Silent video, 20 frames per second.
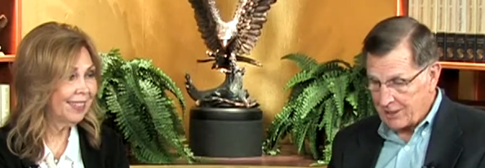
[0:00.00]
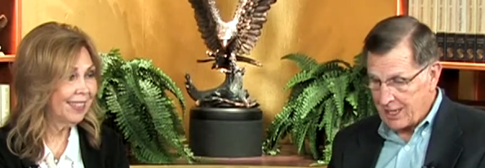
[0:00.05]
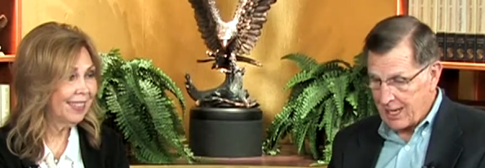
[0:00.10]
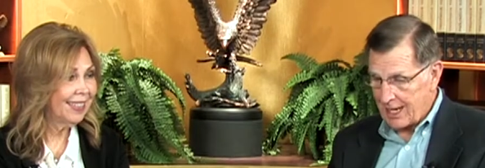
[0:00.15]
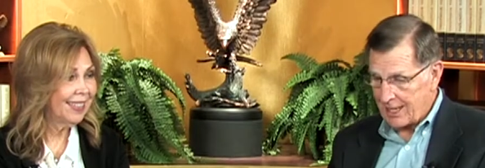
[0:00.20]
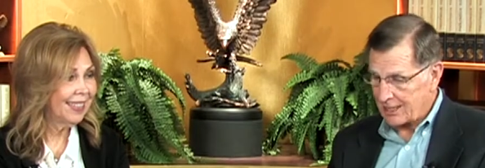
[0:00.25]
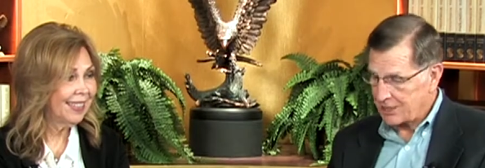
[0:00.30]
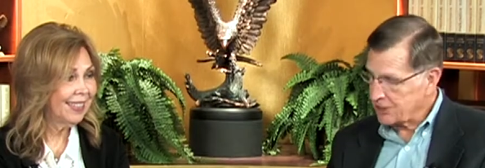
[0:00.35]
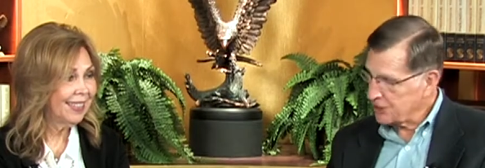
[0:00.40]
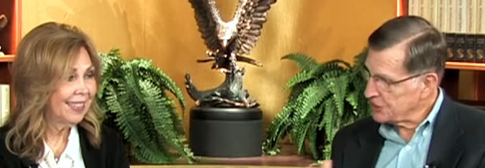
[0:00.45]

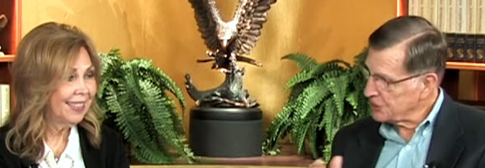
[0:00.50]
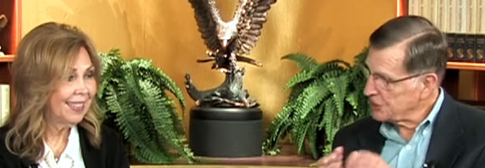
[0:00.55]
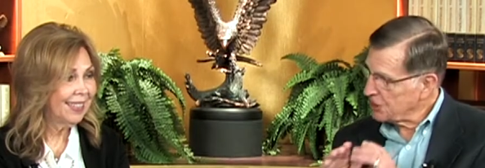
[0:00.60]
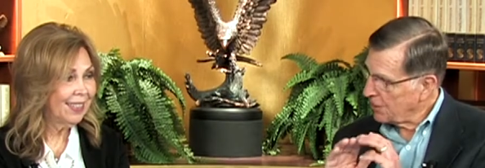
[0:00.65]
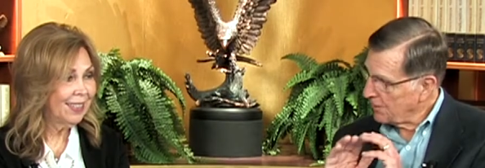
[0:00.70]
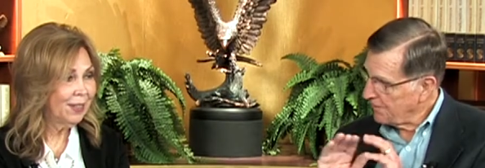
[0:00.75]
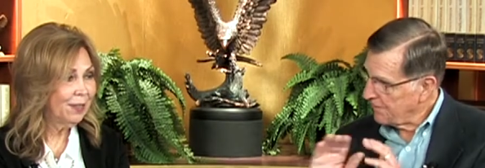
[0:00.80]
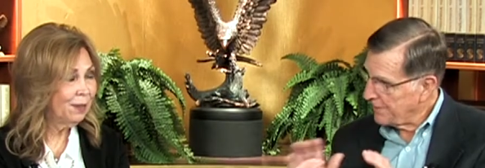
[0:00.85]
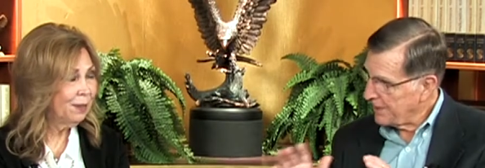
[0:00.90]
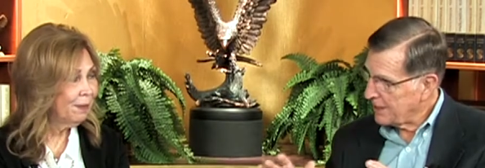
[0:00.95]
Speaker 1: day. It's just
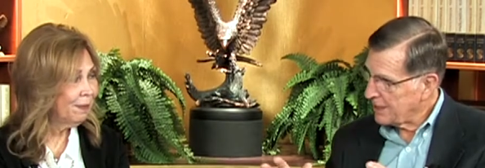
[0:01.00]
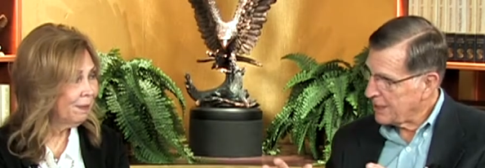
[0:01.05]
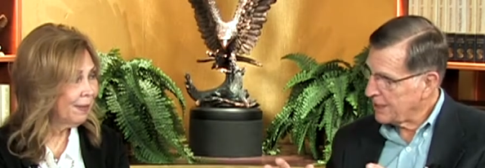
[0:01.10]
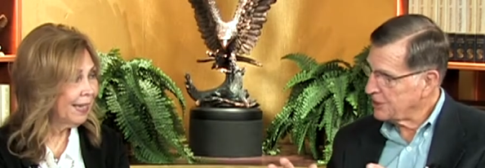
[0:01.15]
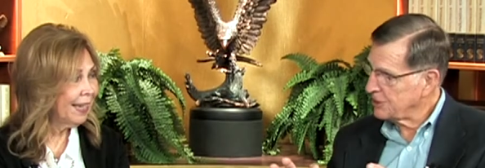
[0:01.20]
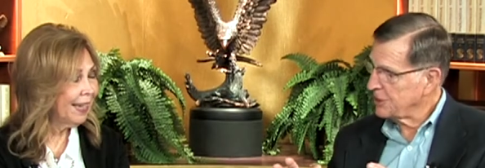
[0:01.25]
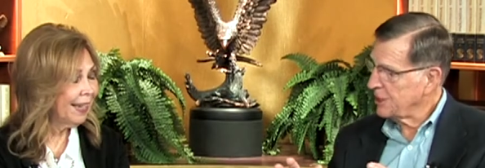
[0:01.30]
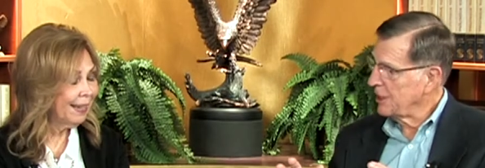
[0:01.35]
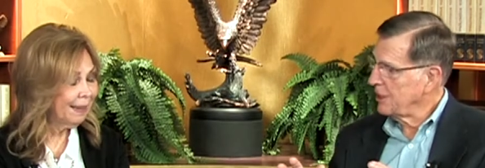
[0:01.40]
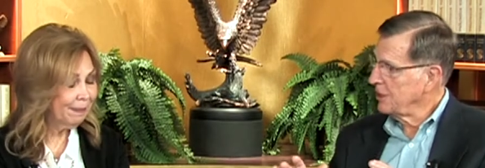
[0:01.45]
certain you,
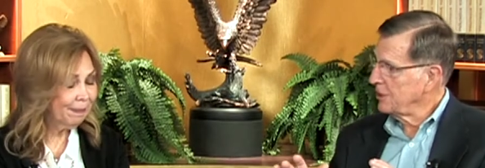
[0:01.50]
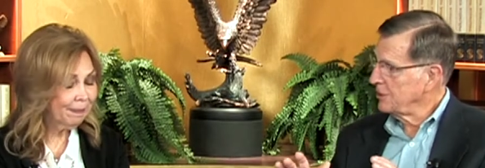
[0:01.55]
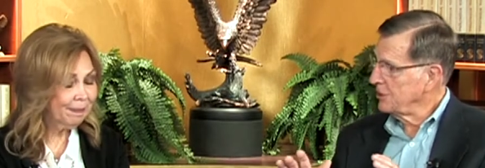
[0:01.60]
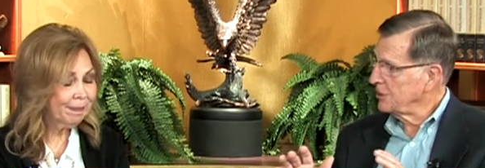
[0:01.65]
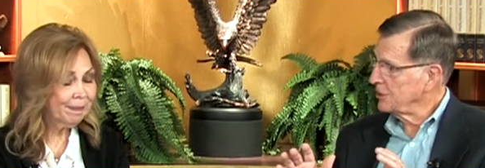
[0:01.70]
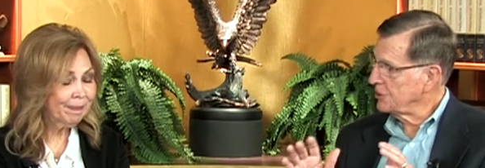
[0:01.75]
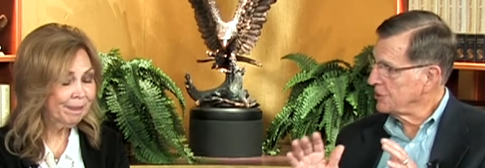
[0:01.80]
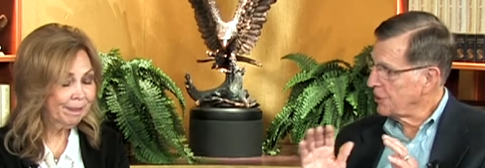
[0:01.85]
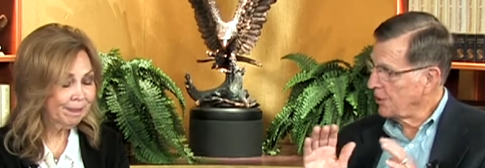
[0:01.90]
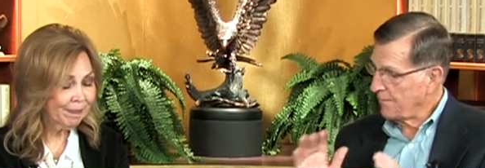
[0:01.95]
things. Yeah.
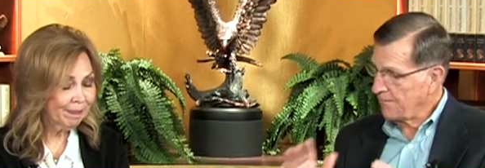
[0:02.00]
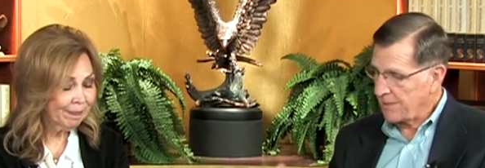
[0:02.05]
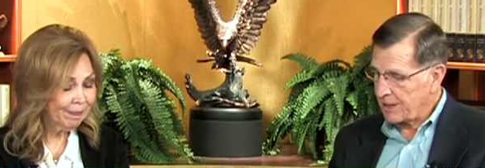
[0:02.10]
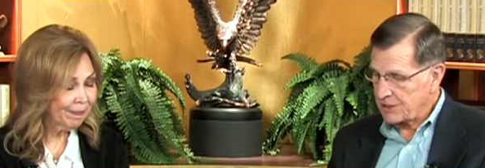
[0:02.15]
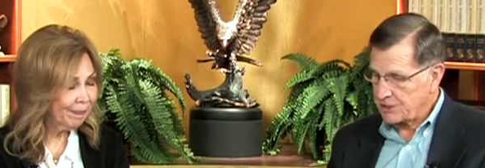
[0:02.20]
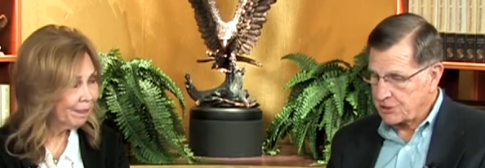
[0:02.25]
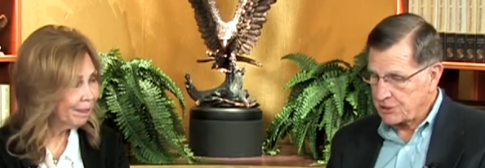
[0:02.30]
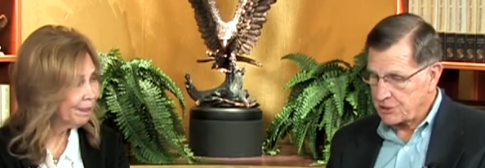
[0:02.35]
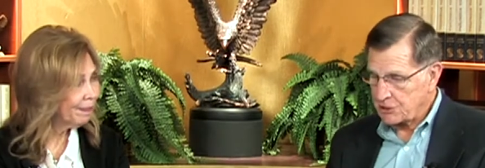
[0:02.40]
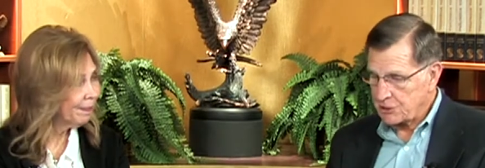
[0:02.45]
Just certain
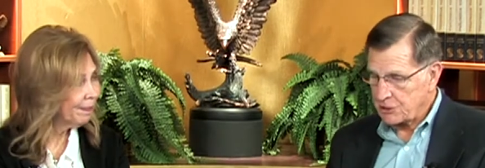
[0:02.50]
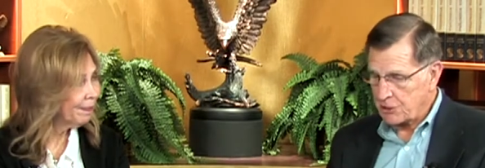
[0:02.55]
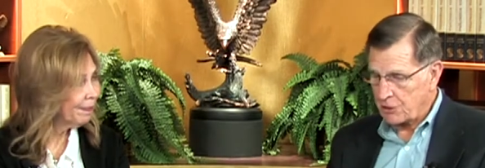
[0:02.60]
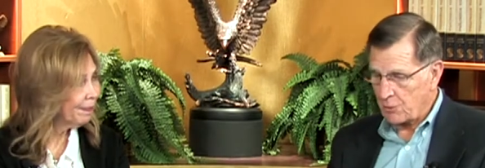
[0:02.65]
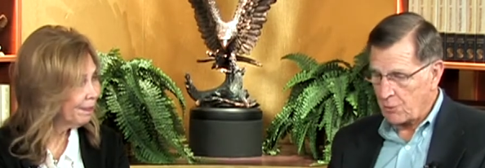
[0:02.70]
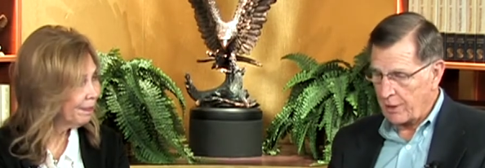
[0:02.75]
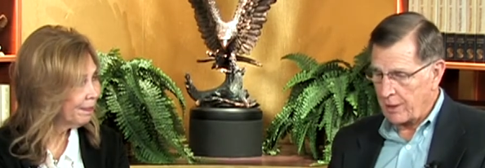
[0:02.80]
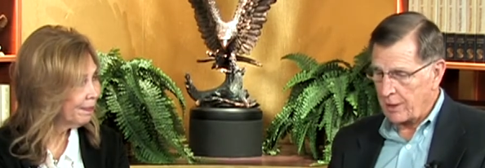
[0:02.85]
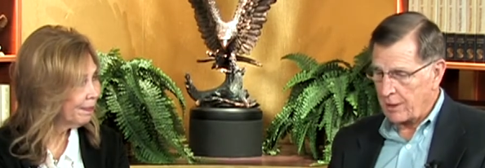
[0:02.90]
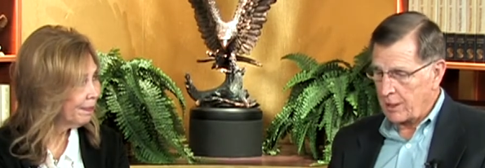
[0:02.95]
things that you do.
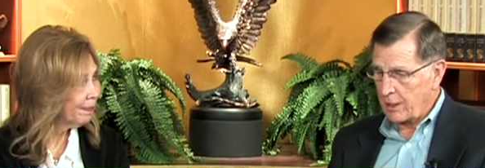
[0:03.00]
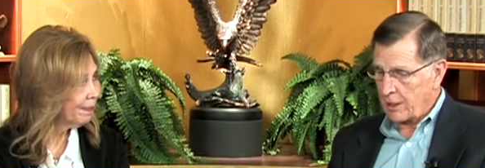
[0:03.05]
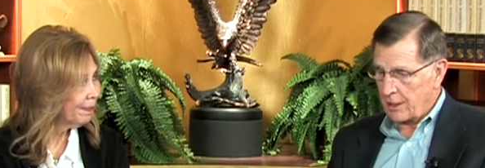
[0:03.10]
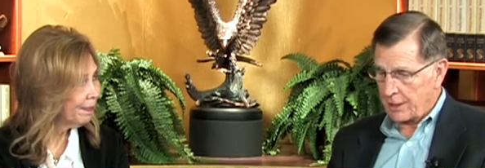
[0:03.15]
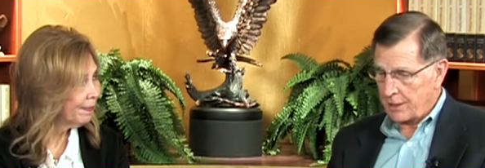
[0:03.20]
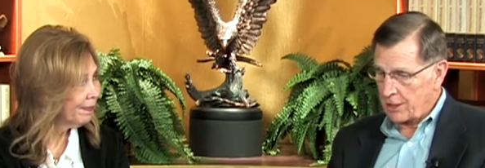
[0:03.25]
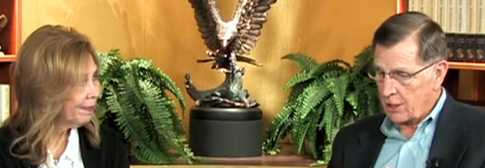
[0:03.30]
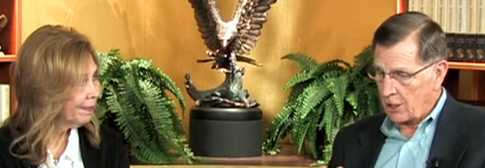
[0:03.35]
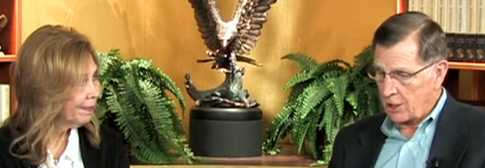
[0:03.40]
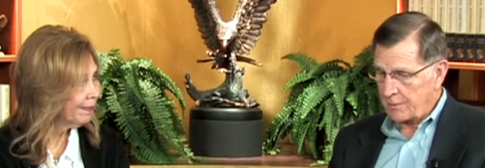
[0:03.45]
Well,
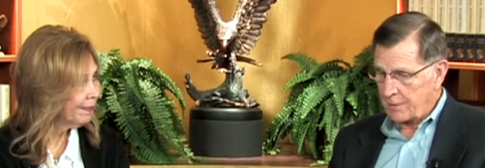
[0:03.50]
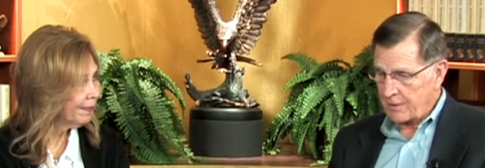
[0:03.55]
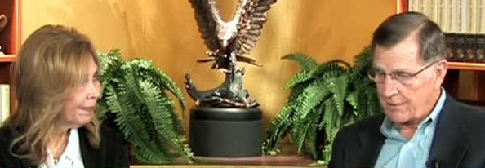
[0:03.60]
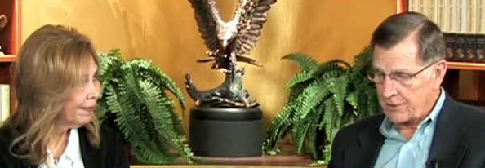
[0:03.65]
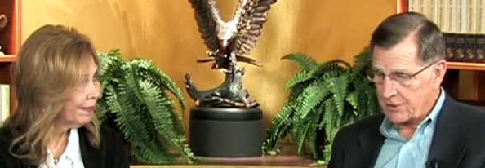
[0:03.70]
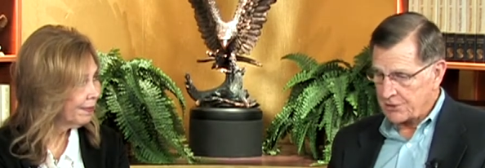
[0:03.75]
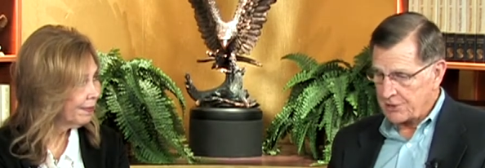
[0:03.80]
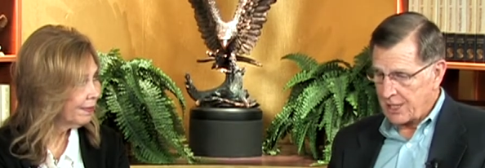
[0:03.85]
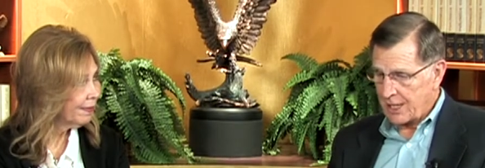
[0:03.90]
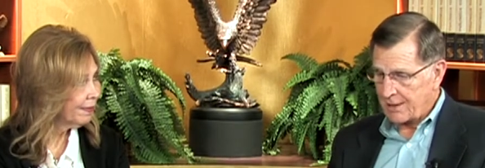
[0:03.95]
it ought to be
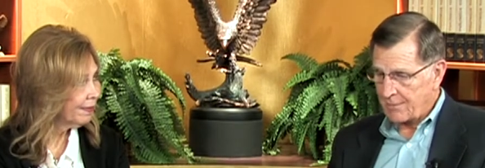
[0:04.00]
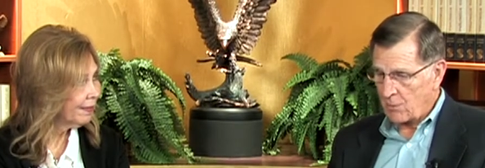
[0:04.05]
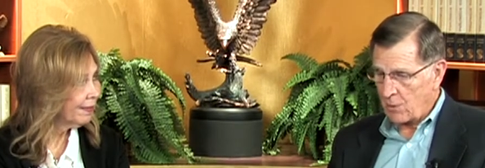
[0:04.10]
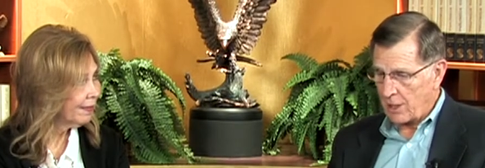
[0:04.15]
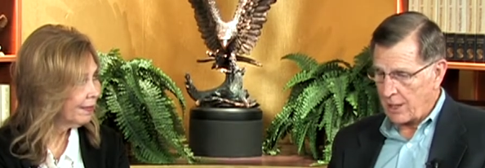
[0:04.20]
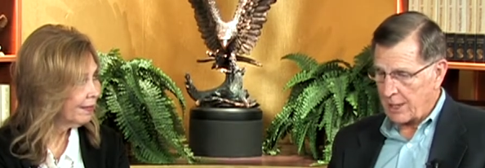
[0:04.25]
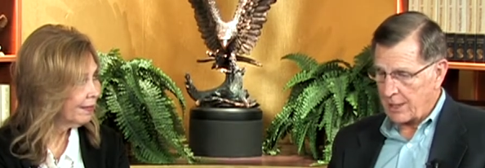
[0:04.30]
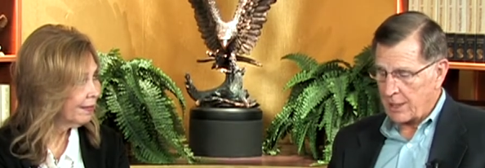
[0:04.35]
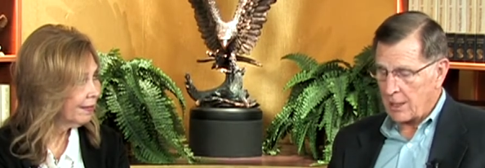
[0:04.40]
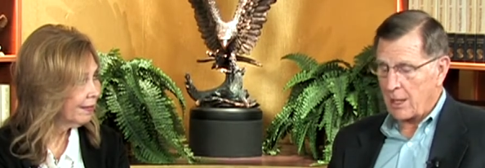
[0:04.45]
the same
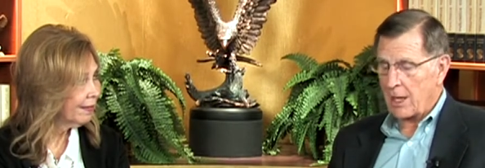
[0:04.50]
way.